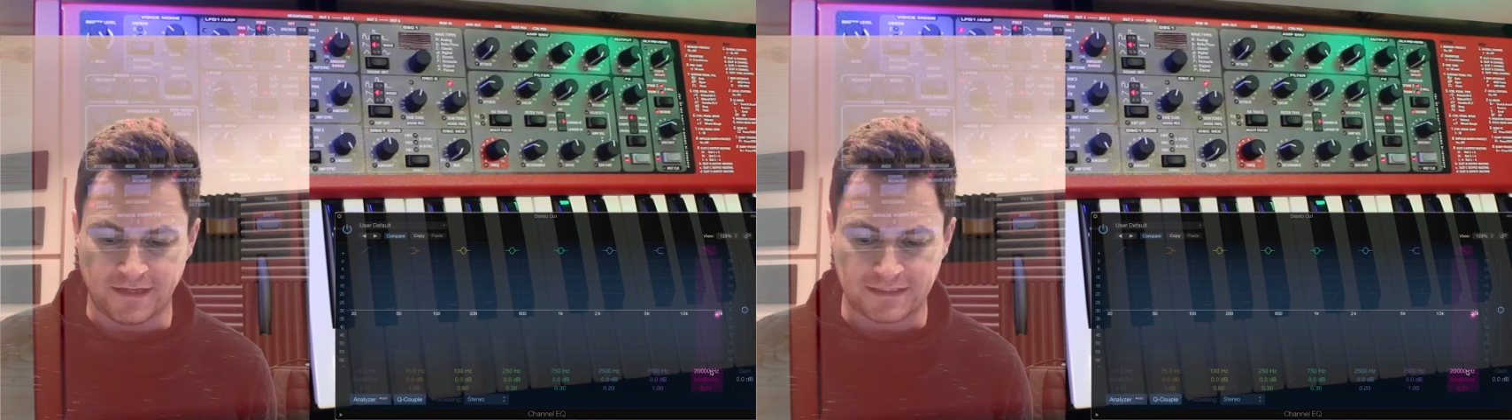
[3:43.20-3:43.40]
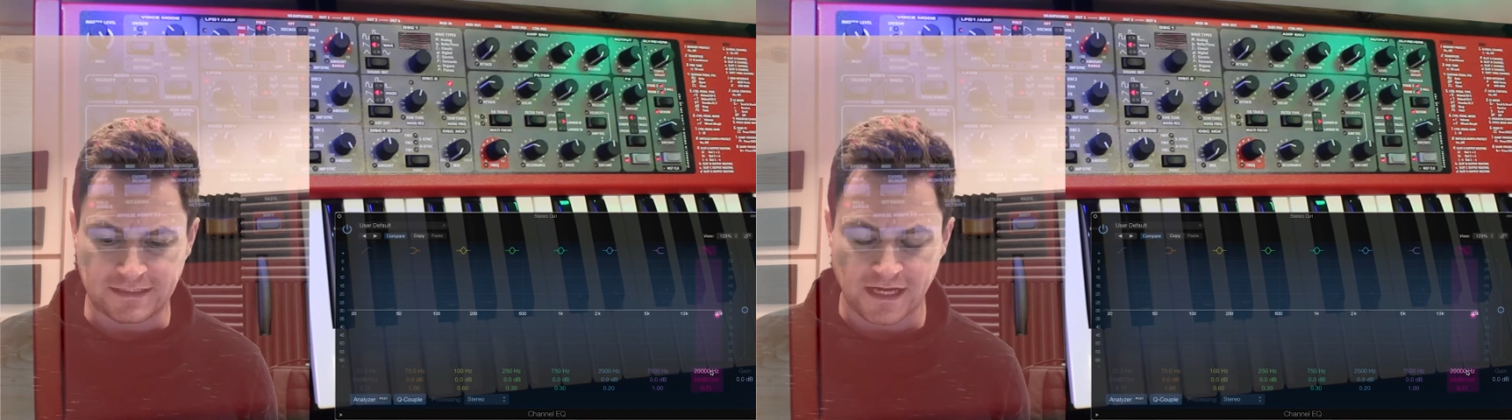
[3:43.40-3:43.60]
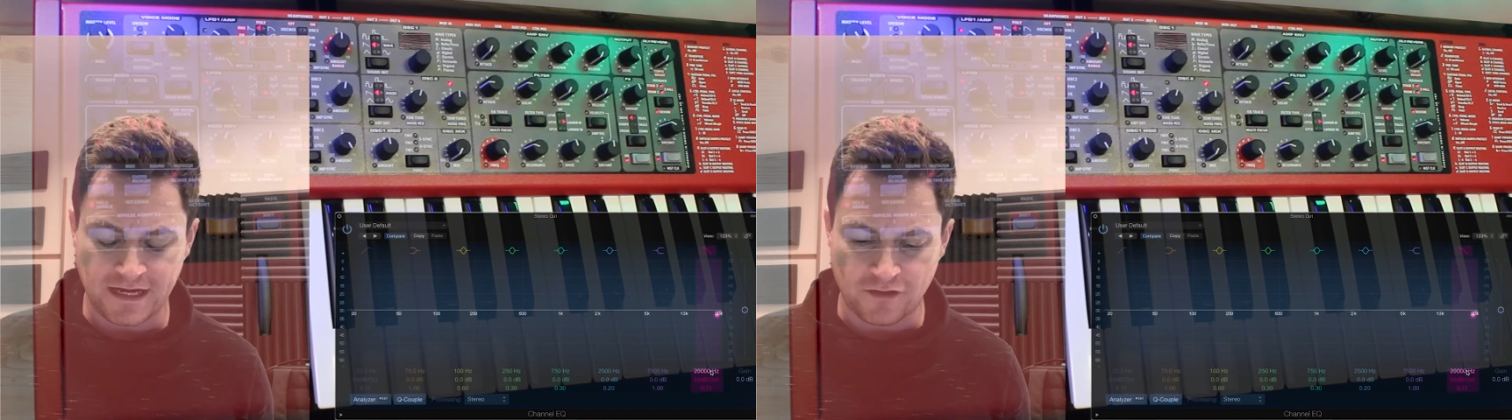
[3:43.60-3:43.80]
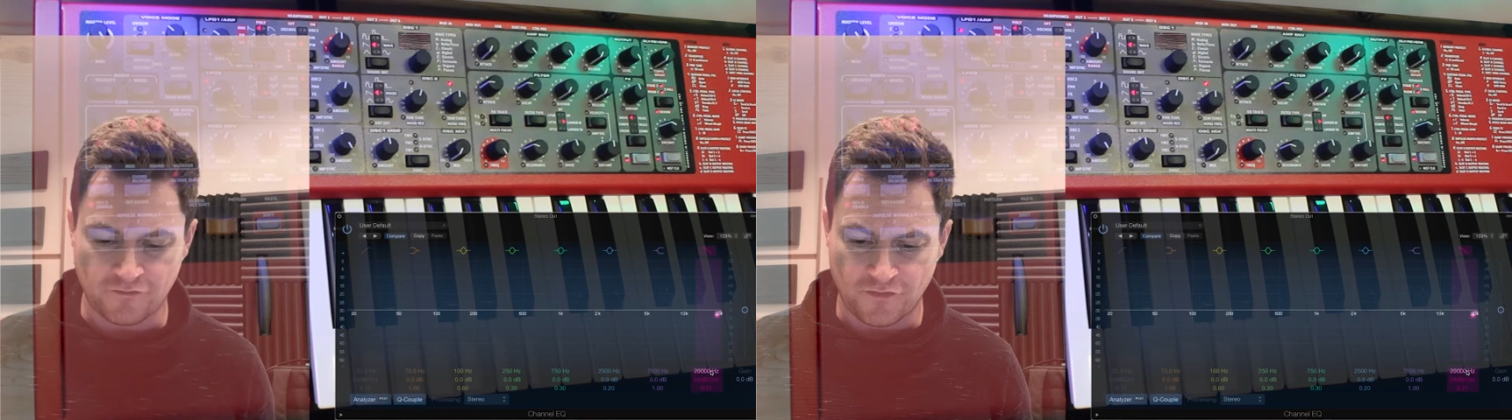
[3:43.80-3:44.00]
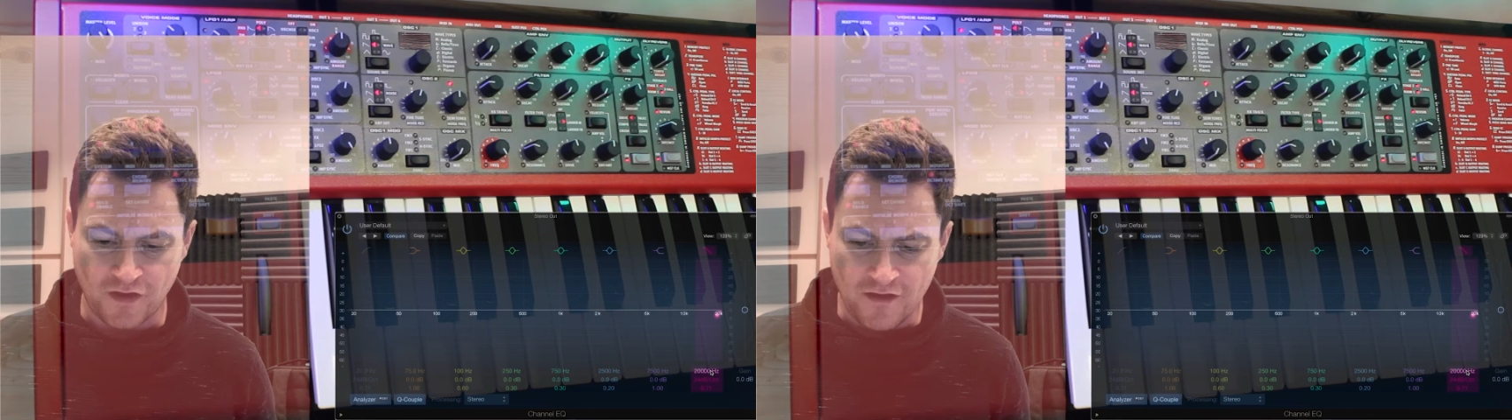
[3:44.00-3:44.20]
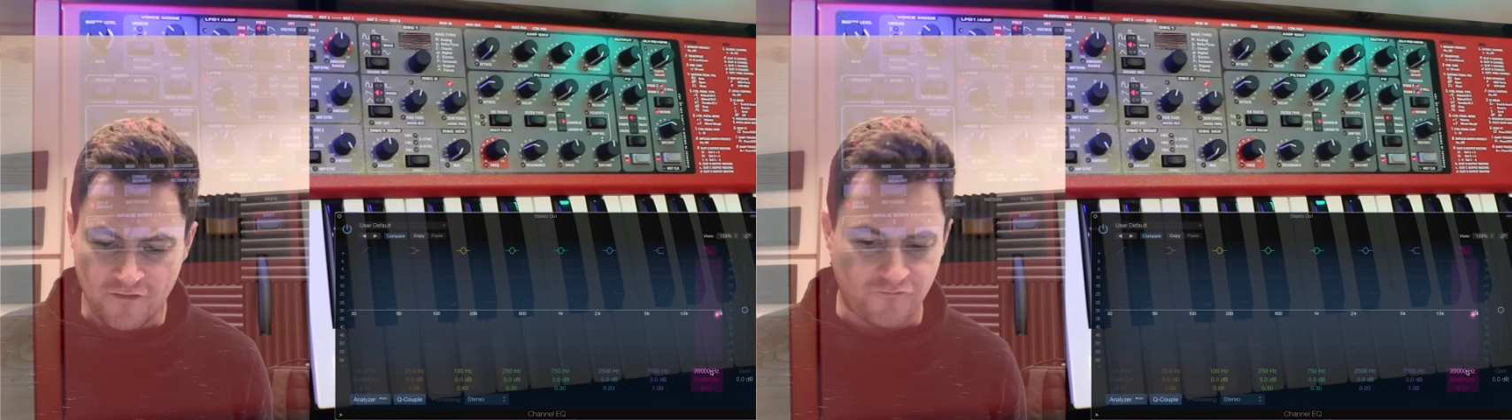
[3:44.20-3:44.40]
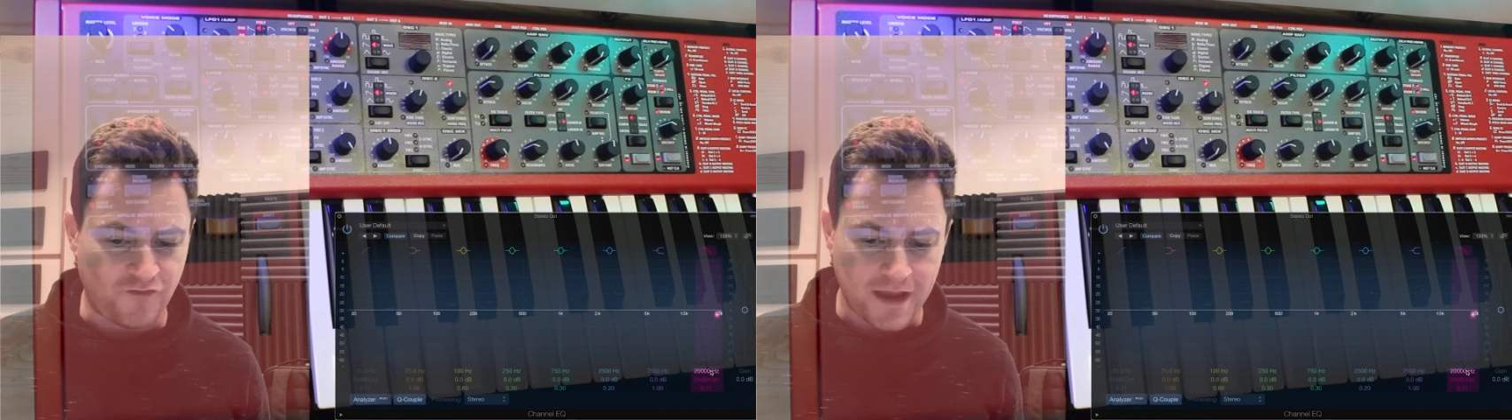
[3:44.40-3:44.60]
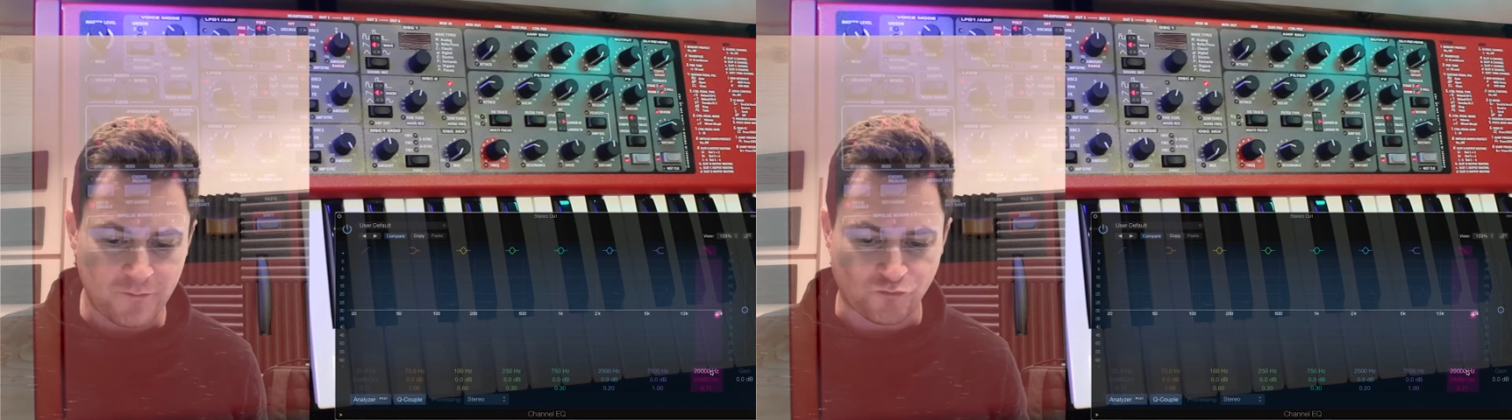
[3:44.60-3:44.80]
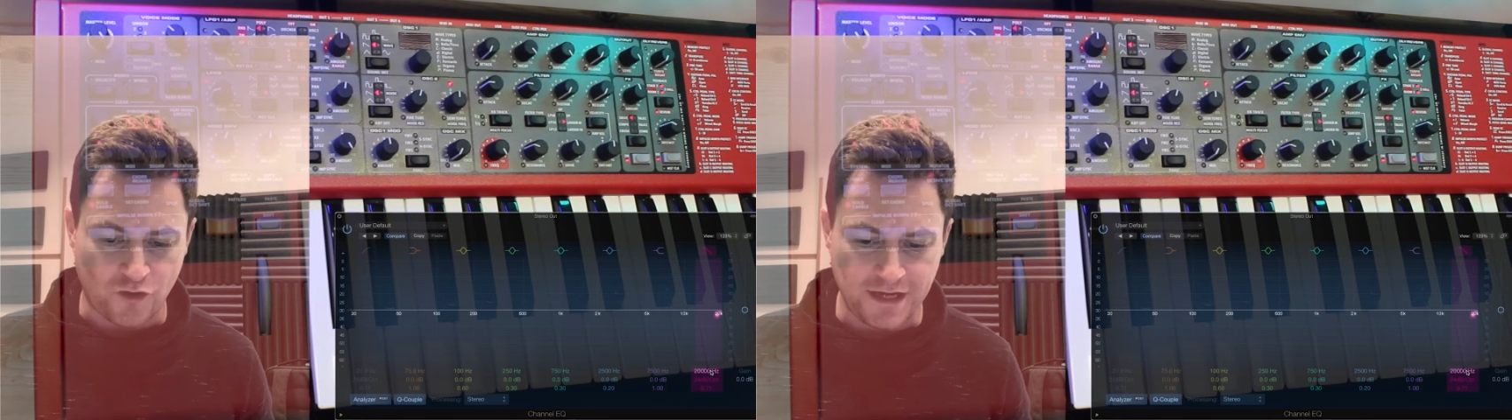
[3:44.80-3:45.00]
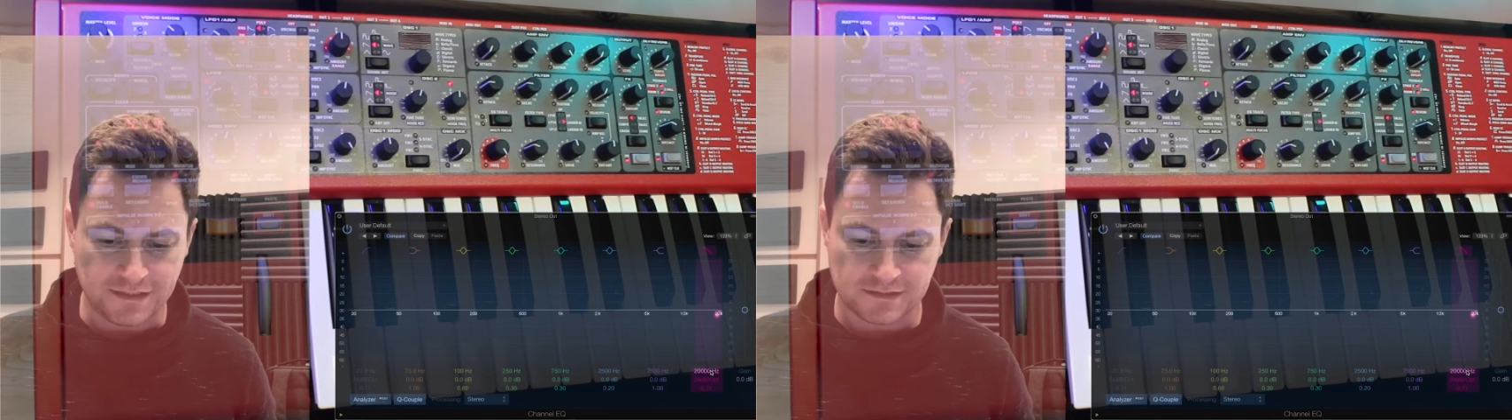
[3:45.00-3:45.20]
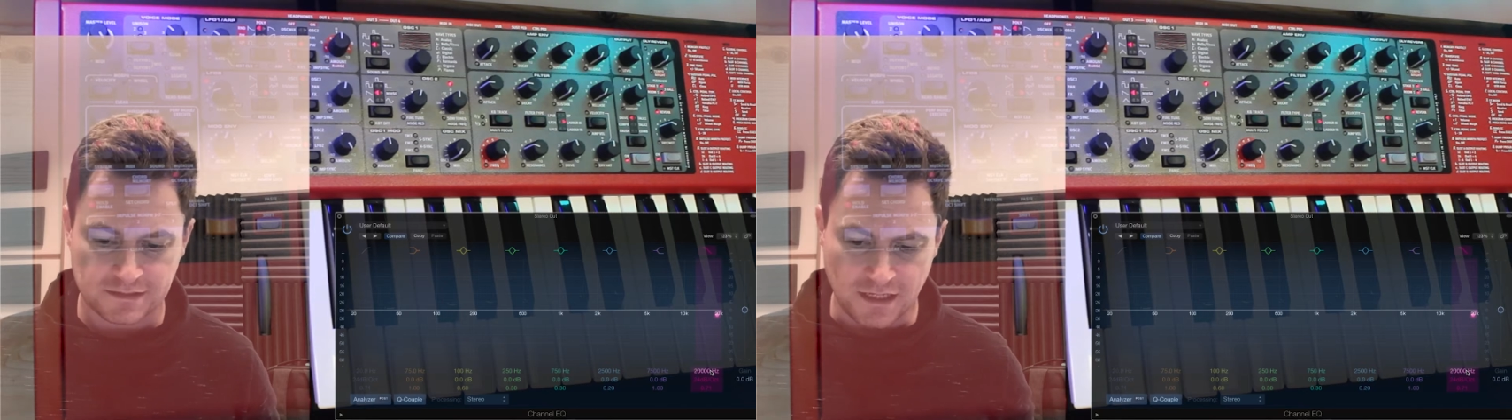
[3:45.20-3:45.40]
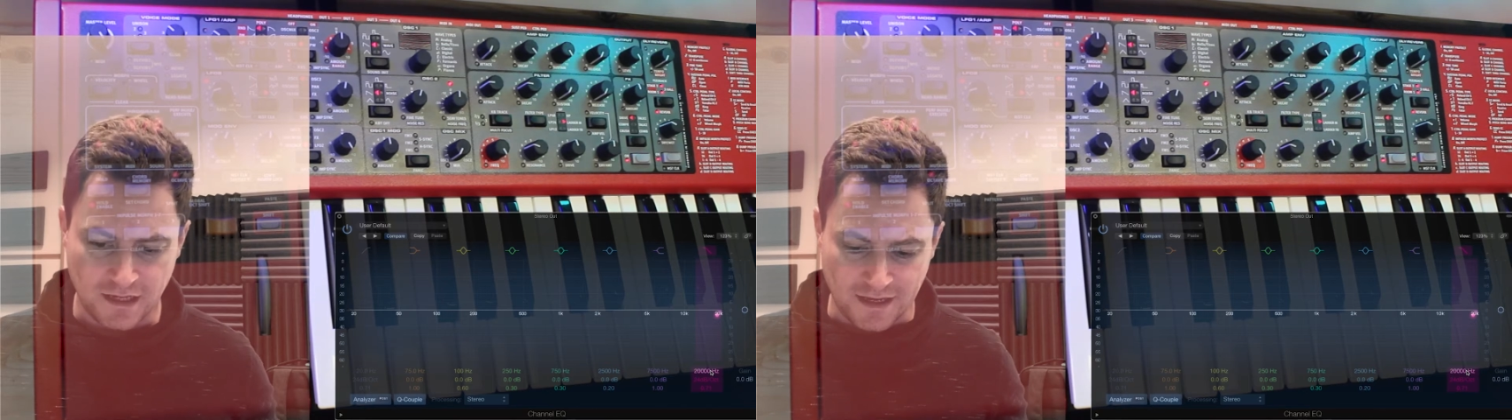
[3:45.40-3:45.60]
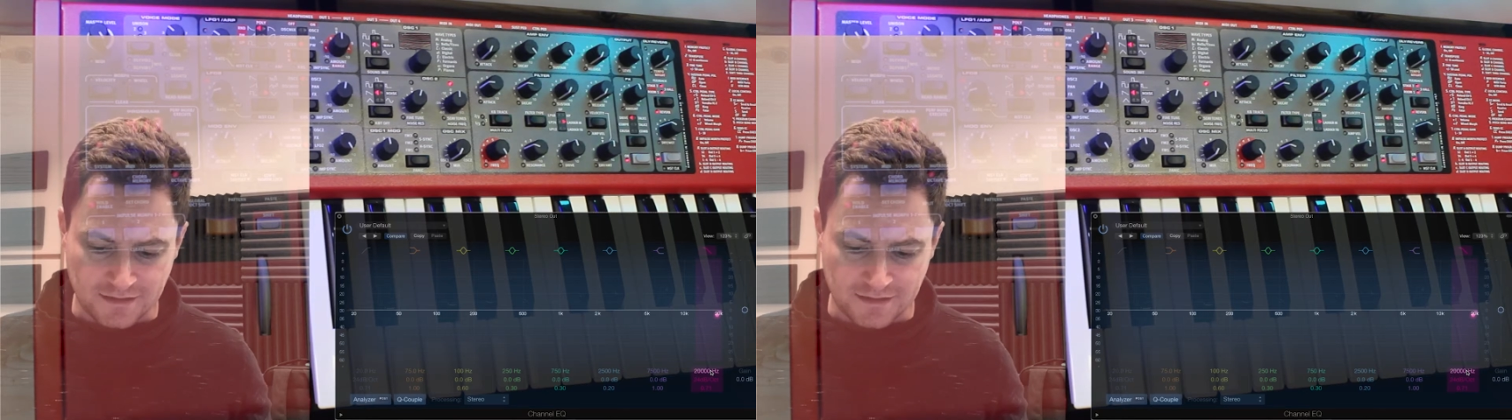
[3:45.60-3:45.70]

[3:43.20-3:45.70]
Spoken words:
and it kind of vibrates